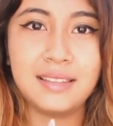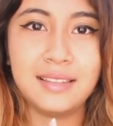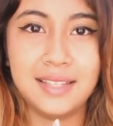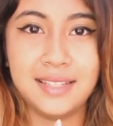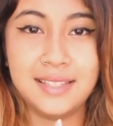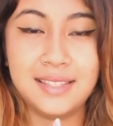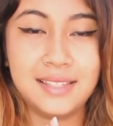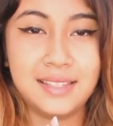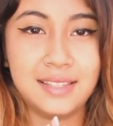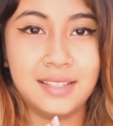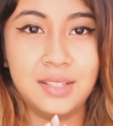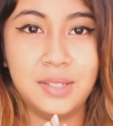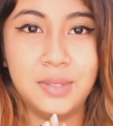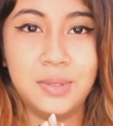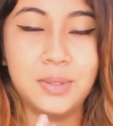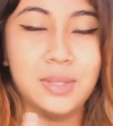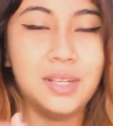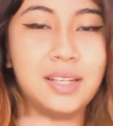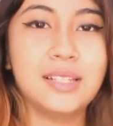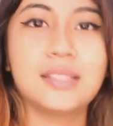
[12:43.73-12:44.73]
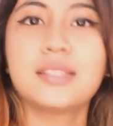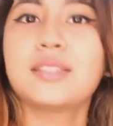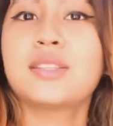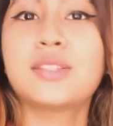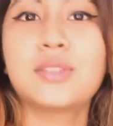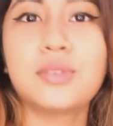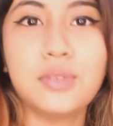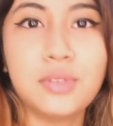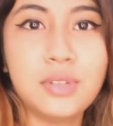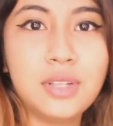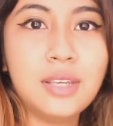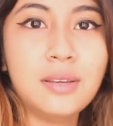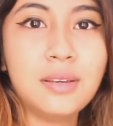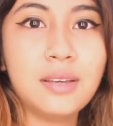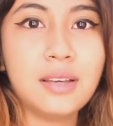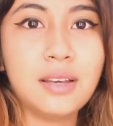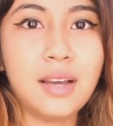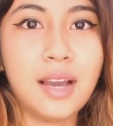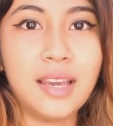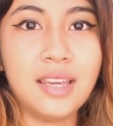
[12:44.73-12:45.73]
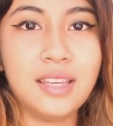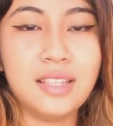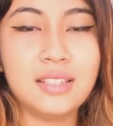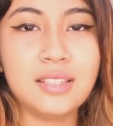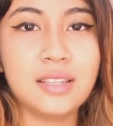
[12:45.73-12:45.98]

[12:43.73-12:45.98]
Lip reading: That's a whole other story. I